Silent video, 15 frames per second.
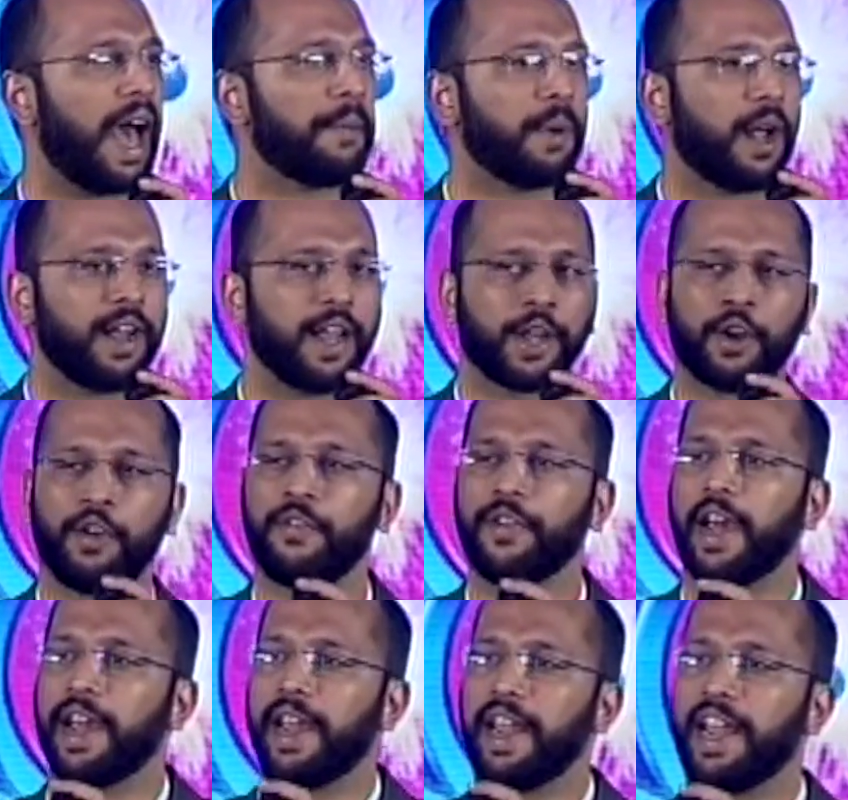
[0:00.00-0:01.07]
At Parle Agro,
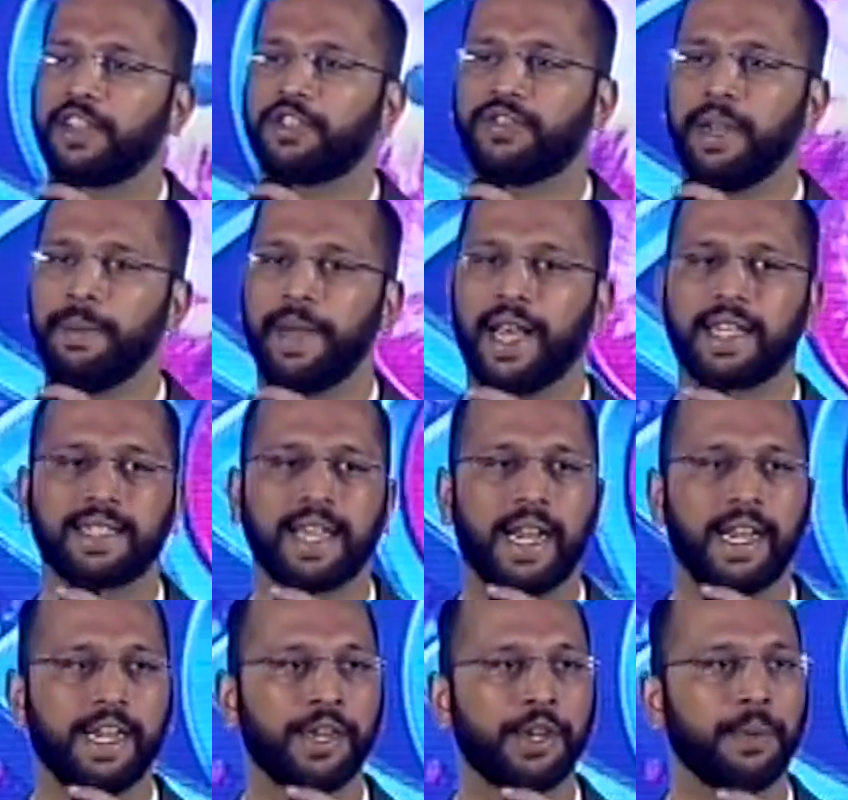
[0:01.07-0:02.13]
we are extremely
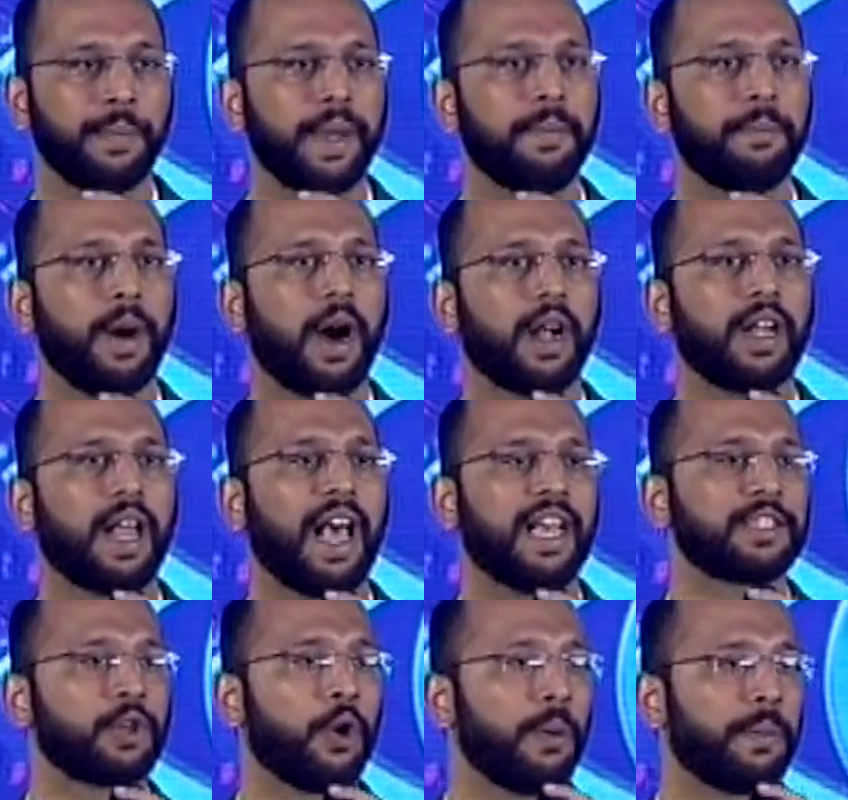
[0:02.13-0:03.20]
excited to be part
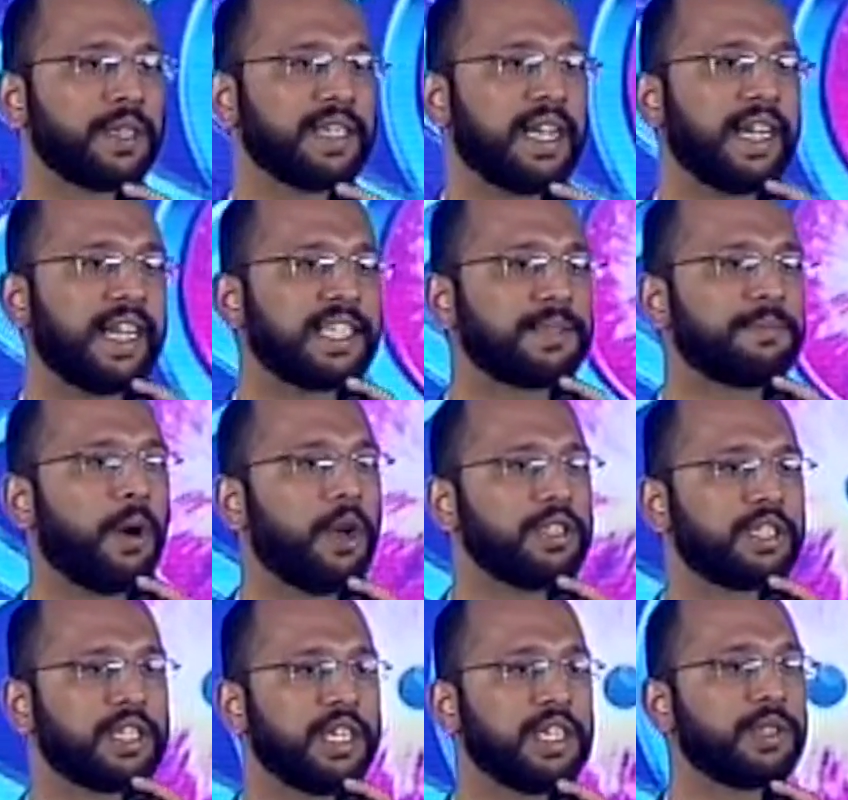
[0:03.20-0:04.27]
as co-presenting
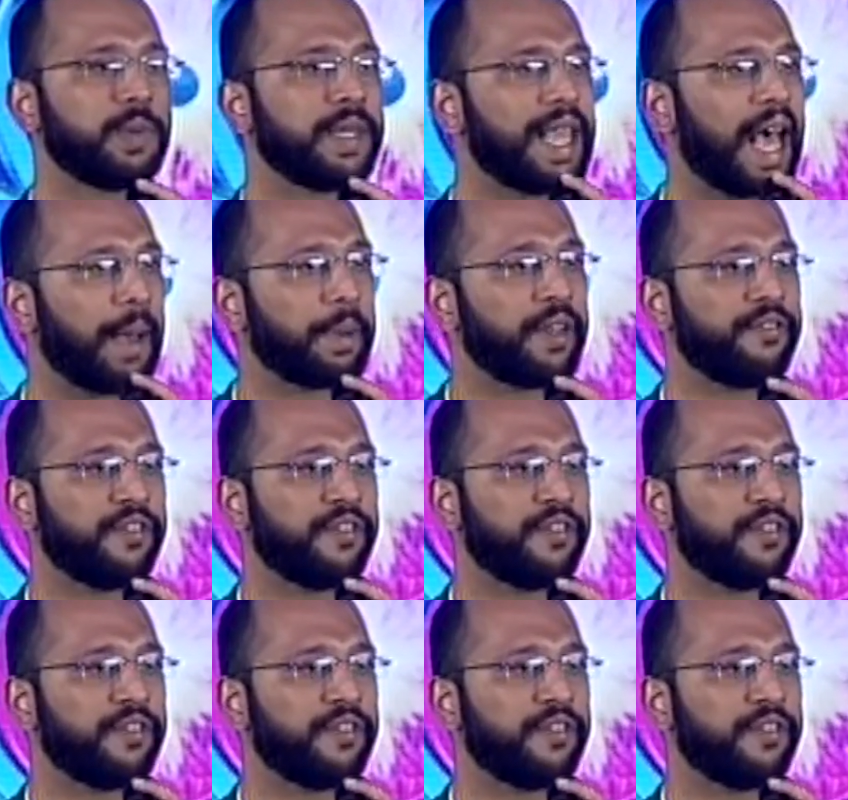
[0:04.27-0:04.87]
sponsors with